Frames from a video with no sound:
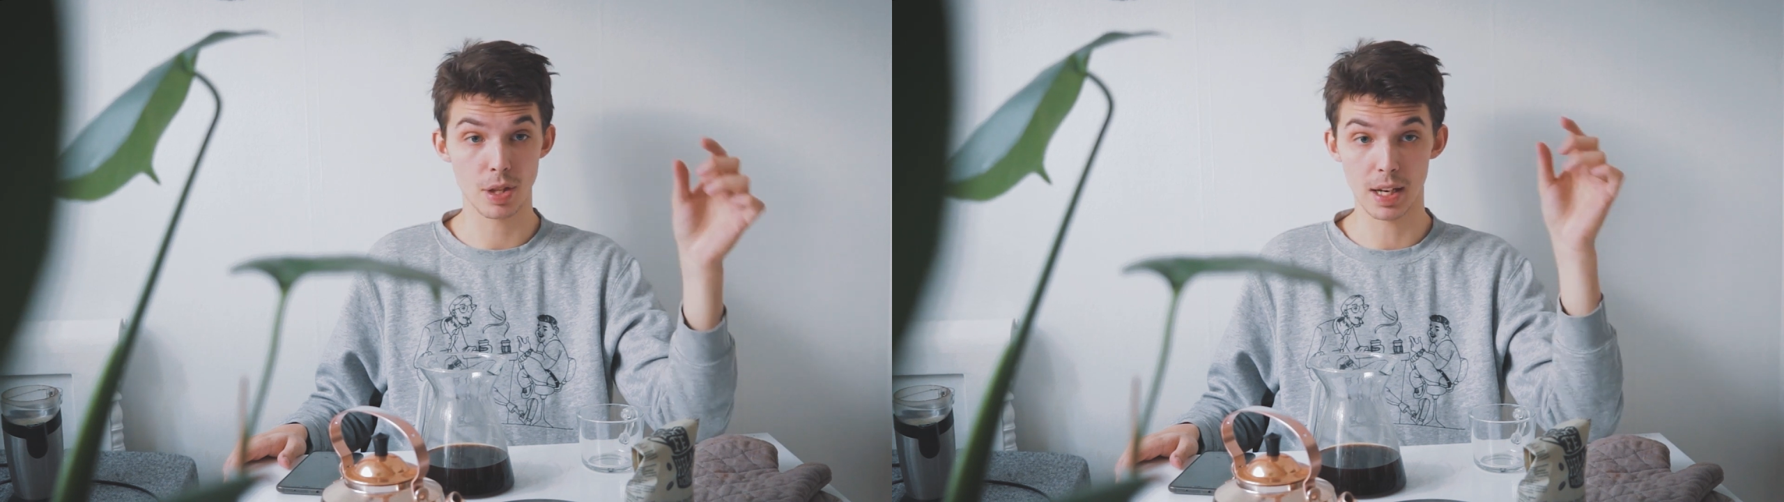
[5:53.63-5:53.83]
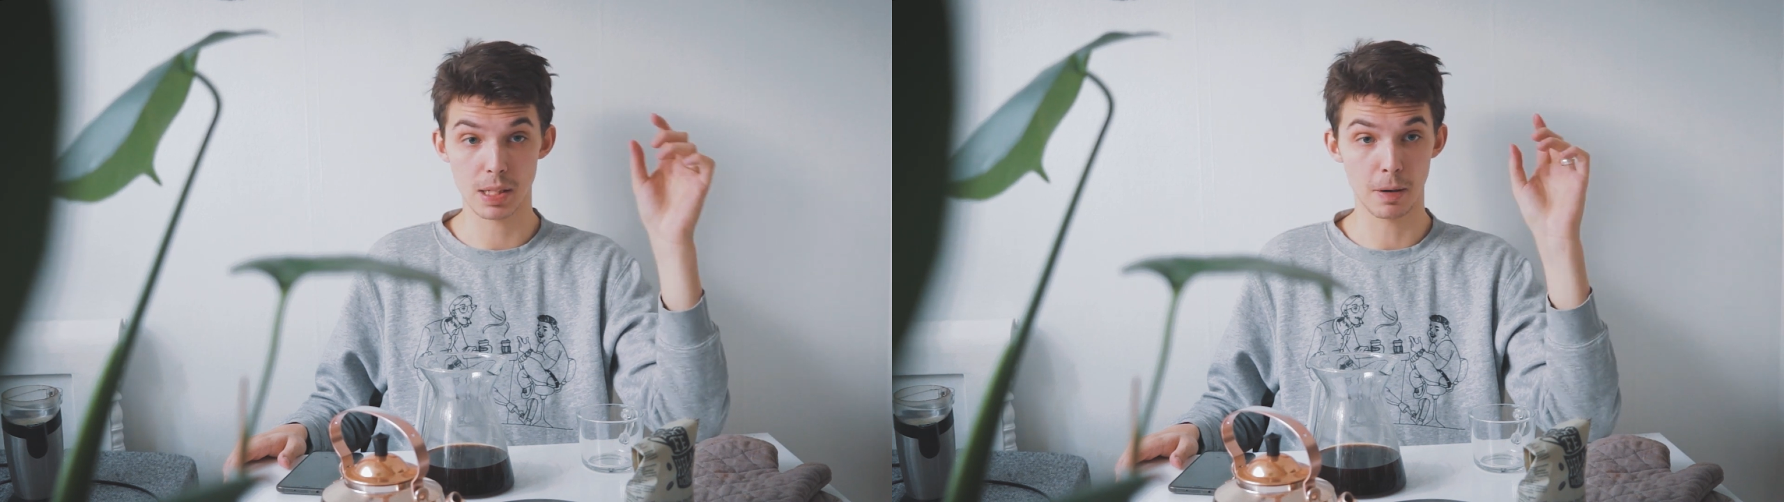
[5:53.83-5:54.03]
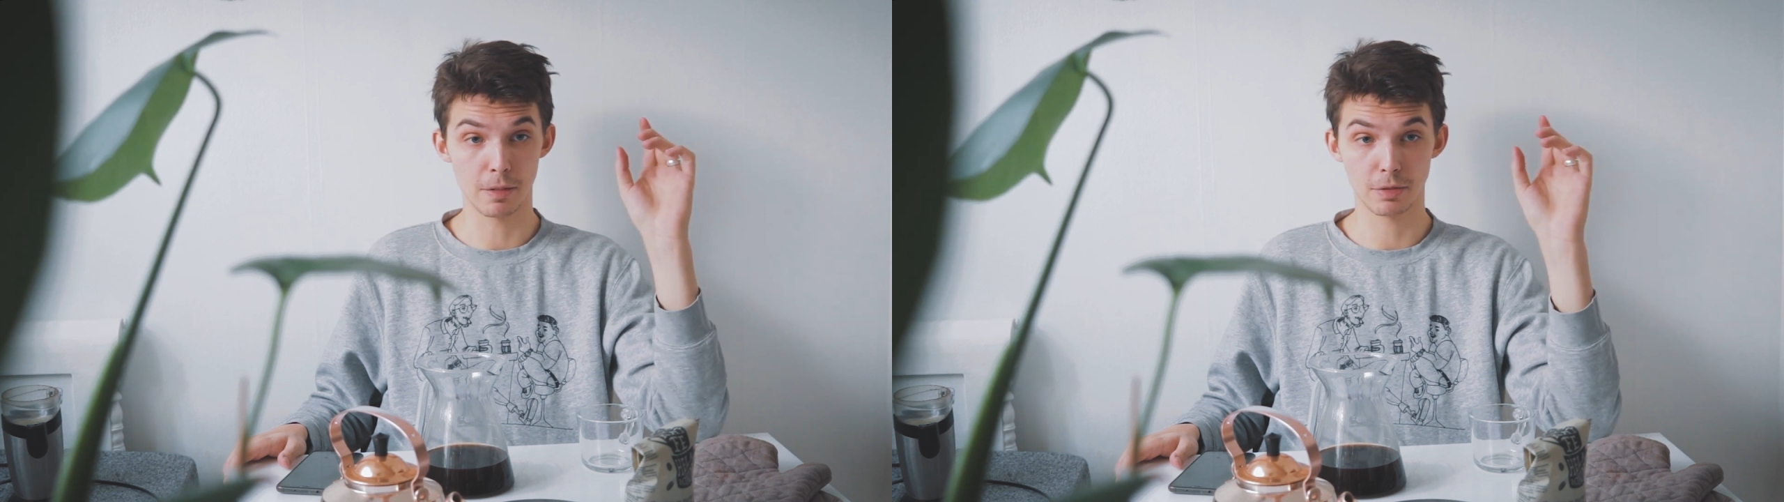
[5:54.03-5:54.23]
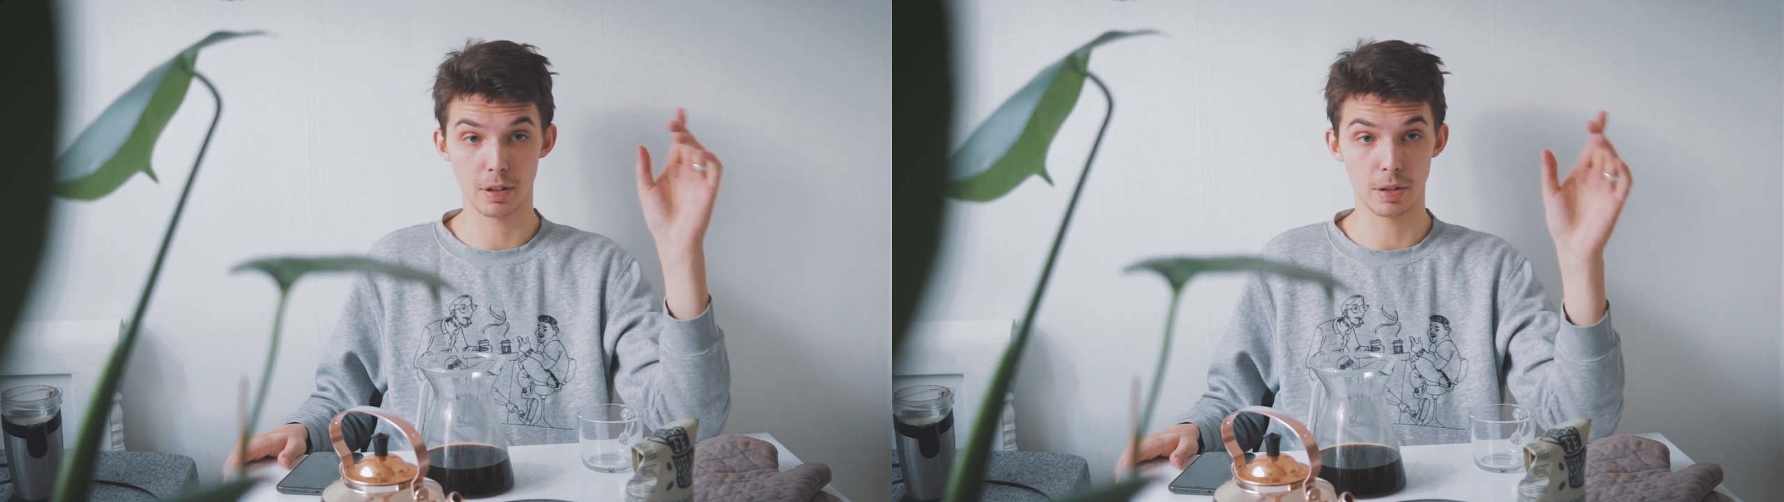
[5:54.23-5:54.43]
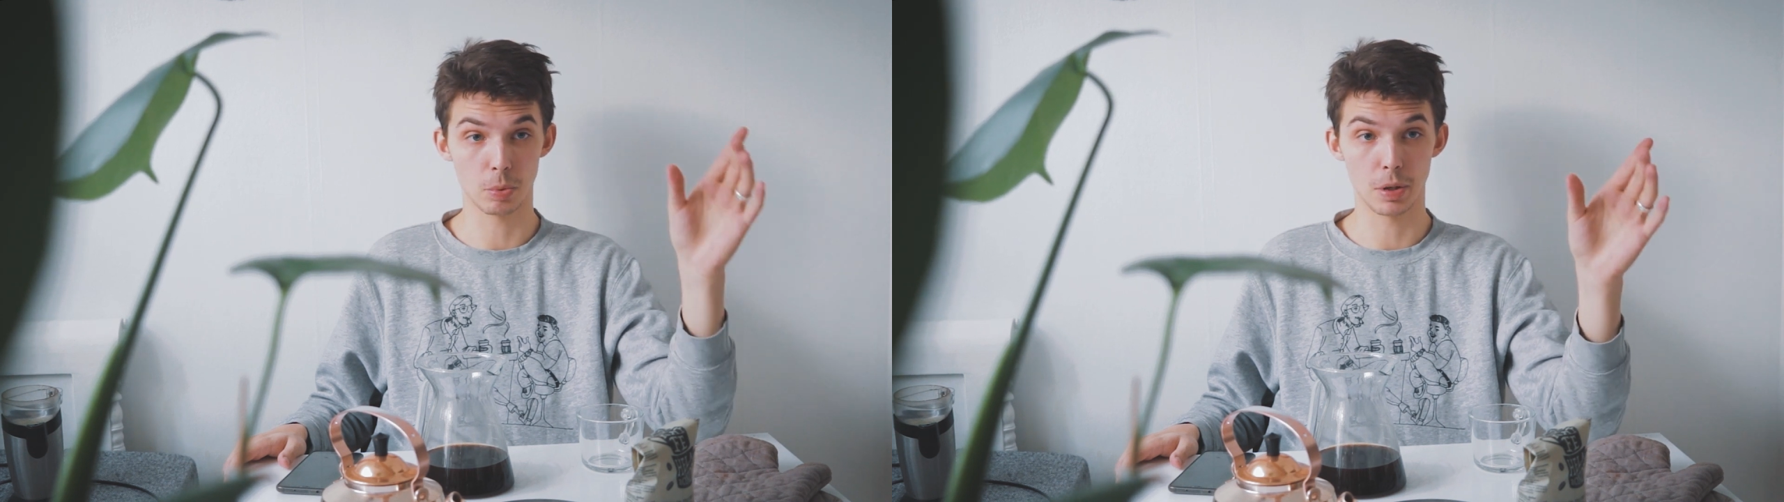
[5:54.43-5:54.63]
That's by
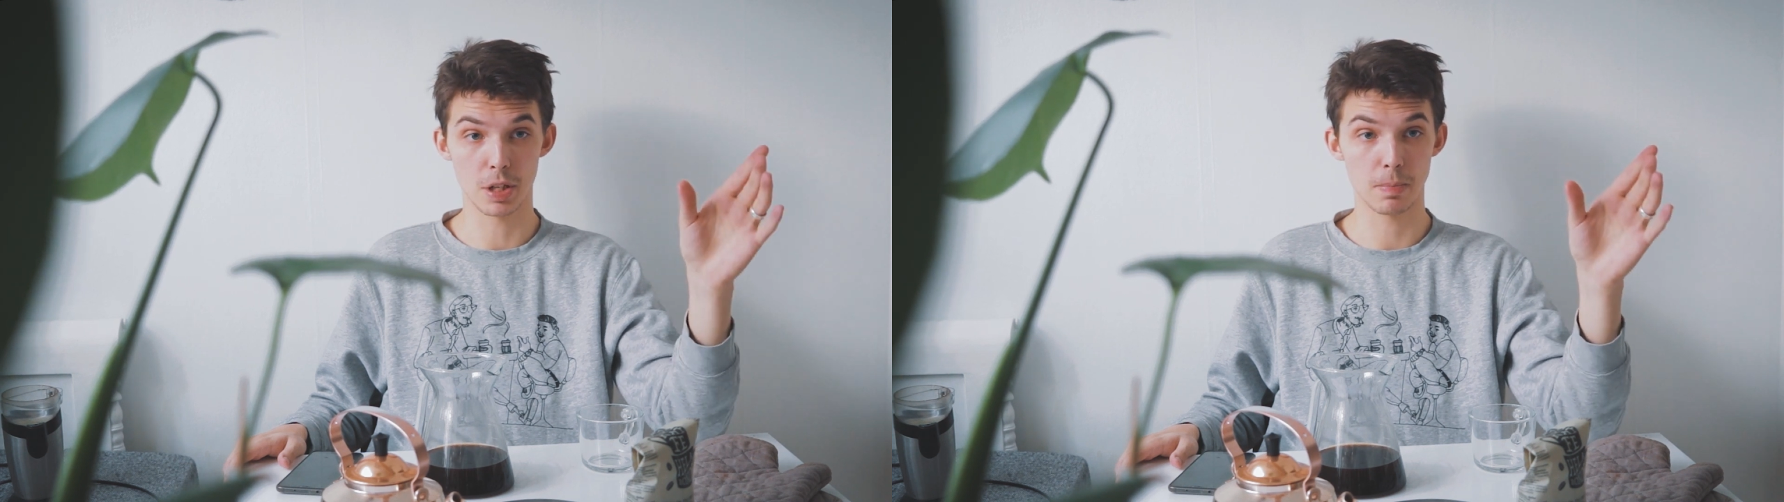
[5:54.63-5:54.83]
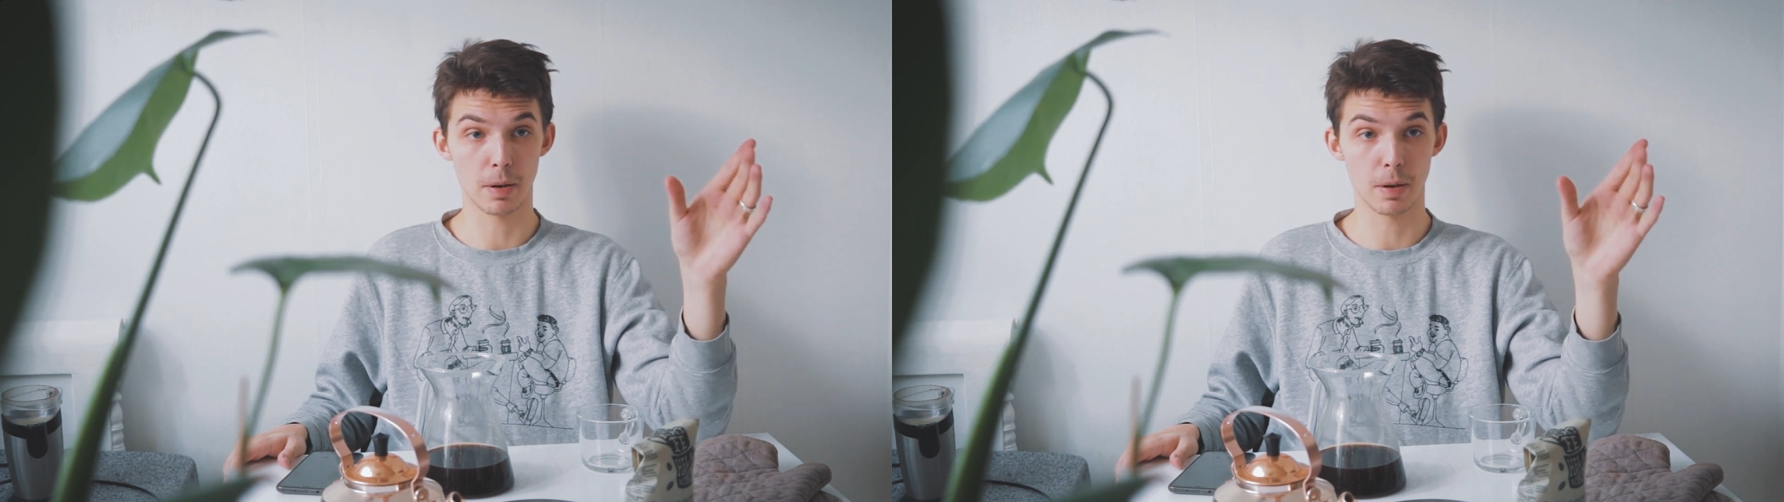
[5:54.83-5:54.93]
far the worst